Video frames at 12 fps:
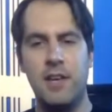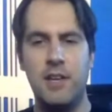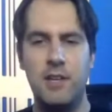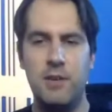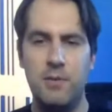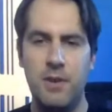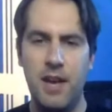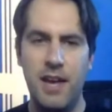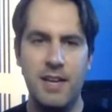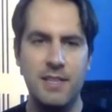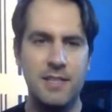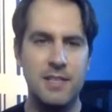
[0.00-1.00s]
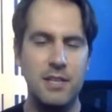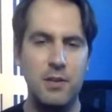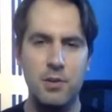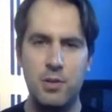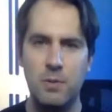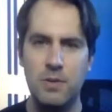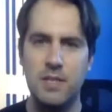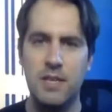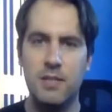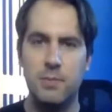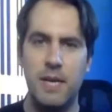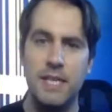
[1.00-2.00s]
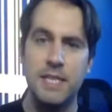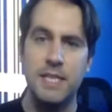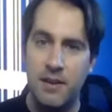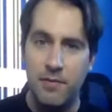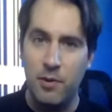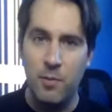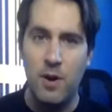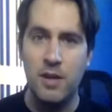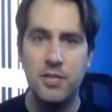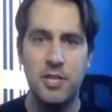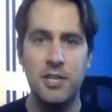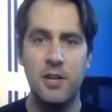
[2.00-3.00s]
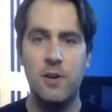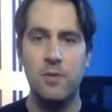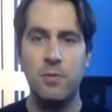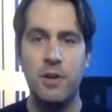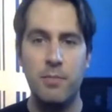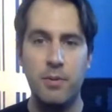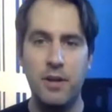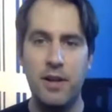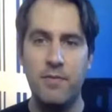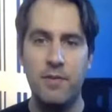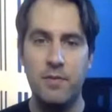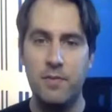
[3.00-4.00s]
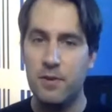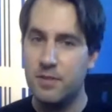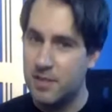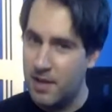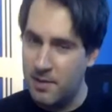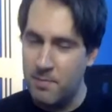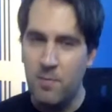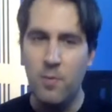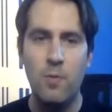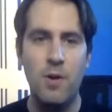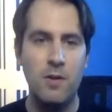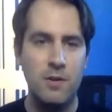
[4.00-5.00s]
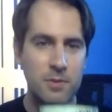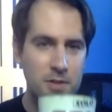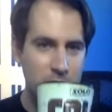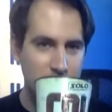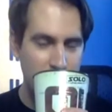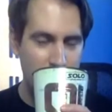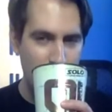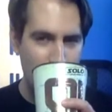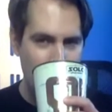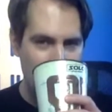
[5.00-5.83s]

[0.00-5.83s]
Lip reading: you guys, the usual suspects. And if you're watching on replay for the first time, welcome to the show.